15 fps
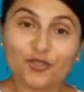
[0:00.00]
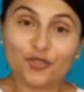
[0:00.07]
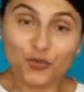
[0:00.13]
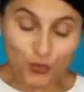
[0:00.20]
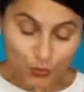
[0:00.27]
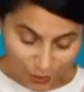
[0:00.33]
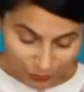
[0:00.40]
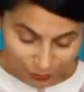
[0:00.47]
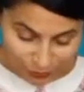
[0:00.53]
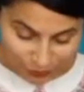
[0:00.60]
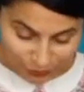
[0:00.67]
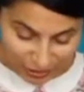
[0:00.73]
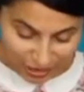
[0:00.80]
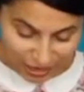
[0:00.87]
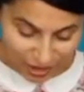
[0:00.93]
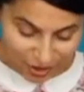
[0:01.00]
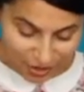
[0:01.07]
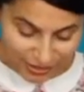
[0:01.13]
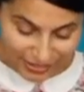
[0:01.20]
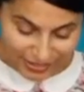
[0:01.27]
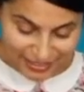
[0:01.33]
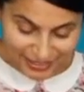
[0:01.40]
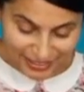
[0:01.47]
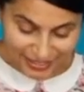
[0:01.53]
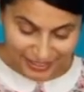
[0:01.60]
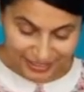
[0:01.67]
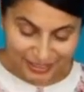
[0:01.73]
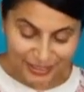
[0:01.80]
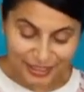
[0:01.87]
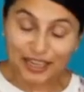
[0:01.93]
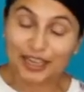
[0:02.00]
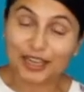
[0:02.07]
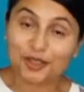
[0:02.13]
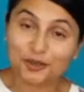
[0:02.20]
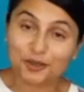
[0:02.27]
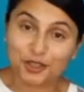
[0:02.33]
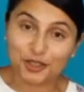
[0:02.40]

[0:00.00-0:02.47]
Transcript: We've ironed in our